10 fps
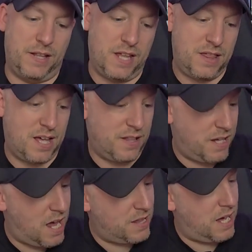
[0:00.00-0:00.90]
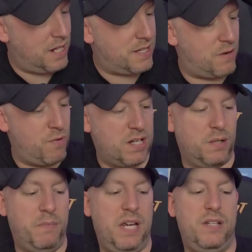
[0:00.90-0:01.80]
And then that, yeah, they had that
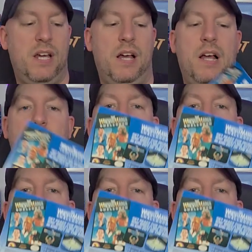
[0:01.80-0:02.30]
WrestleMania